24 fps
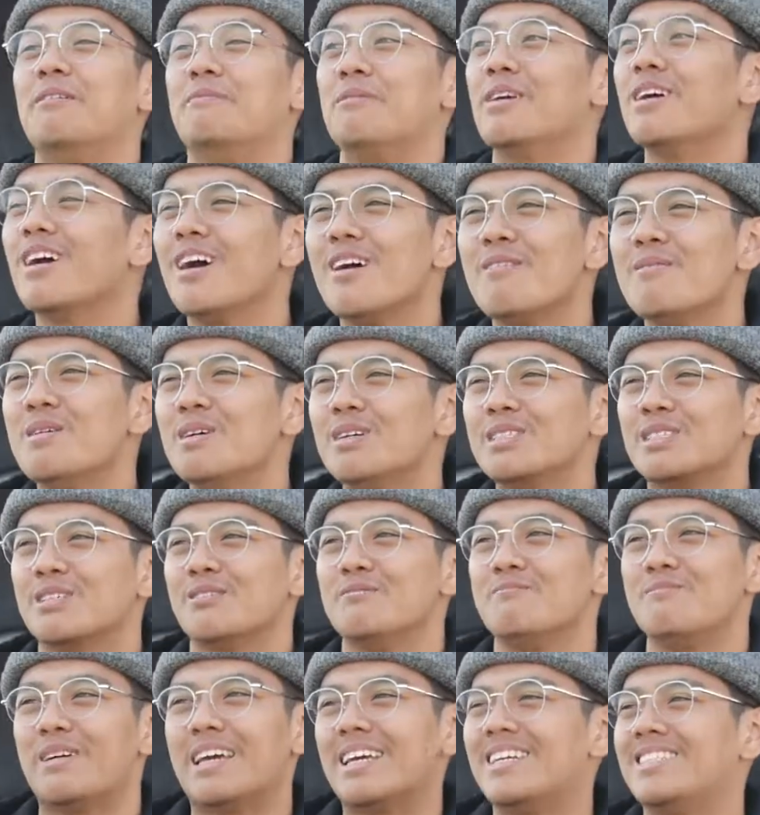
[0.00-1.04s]
Being all male is
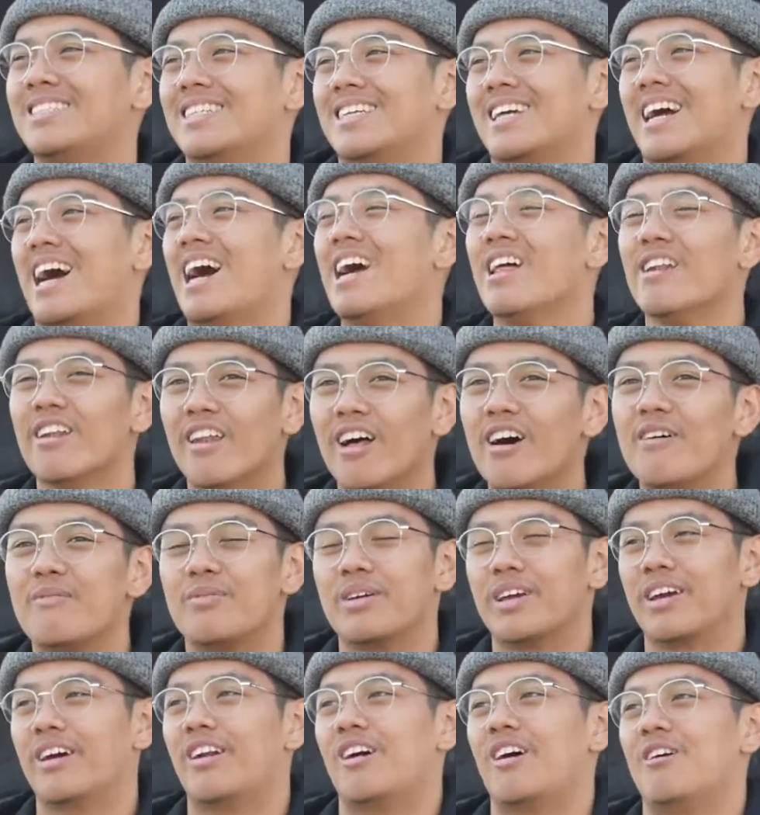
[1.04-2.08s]
amazing. I love
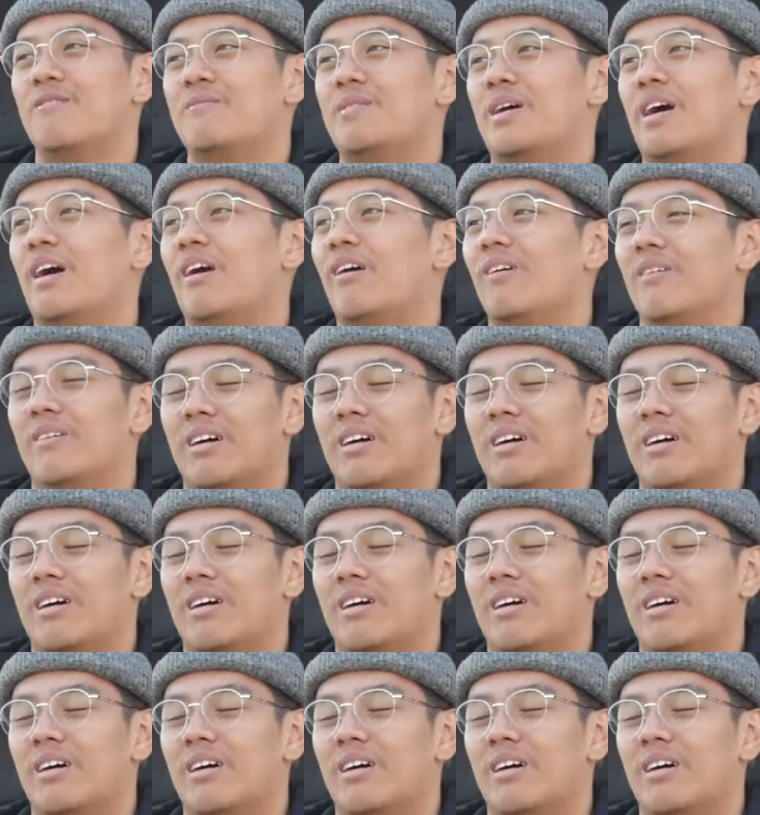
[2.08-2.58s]
being on all male.